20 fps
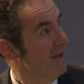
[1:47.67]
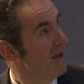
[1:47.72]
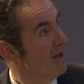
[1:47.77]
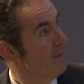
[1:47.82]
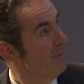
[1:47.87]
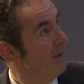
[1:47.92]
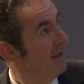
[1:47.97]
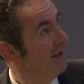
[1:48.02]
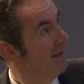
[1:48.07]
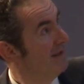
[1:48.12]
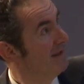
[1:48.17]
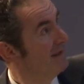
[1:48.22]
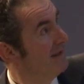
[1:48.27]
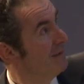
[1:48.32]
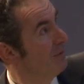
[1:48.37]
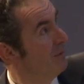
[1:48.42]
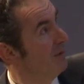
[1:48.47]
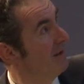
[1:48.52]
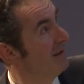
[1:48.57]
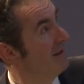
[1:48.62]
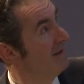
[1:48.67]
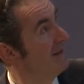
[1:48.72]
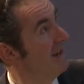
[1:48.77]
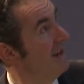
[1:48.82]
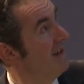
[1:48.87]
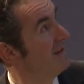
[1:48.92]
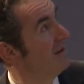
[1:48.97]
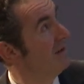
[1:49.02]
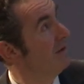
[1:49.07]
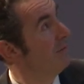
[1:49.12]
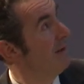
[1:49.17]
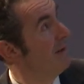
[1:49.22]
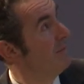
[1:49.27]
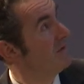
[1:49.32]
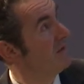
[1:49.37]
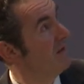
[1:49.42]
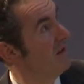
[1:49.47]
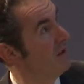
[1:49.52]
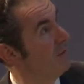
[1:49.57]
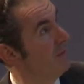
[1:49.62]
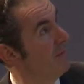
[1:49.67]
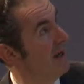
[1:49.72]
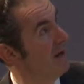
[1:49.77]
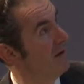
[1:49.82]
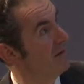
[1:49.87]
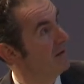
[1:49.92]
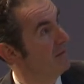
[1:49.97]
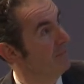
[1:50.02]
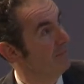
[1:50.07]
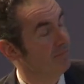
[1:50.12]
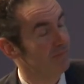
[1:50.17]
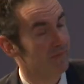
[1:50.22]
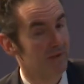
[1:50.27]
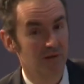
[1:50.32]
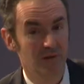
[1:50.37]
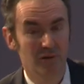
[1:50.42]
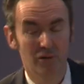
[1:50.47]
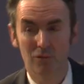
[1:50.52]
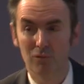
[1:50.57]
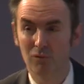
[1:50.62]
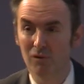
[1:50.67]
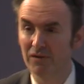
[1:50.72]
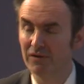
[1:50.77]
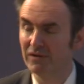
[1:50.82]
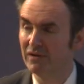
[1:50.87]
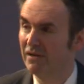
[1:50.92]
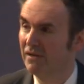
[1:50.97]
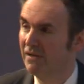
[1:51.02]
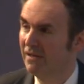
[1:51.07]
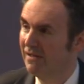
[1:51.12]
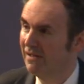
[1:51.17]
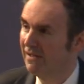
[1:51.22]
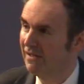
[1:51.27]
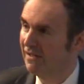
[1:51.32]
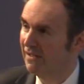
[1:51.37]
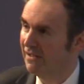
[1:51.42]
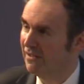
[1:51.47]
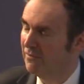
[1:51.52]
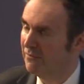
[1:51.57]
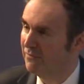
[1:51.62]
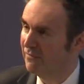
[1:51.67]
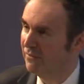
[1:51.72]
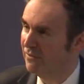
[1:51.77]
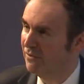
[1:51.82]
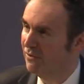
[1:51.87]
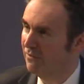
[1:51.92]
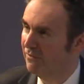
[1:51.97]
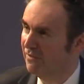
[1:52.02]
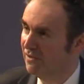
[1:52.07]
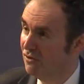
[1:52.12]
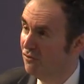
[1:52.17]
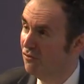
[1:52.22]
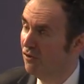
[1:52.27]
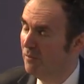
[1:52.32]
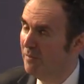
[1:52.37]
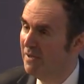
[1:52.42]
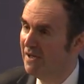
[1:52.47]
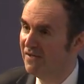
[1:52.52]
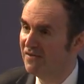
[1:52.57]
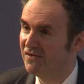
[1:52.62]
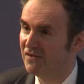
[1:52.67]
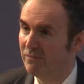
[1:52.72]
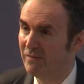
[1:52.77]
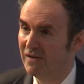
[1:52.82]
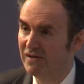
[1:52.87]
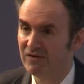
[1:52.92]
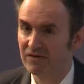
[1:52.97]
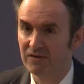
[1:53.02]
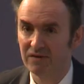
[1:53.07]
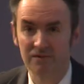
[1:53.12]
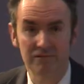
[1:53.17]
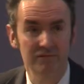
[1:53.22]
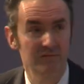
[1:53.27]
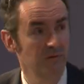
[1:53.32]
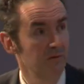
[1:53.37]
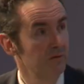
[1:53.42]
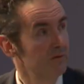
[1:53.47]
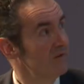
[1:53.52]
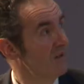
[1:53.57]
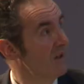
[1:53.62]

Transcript: And this is what it says on the website about what the European Semester for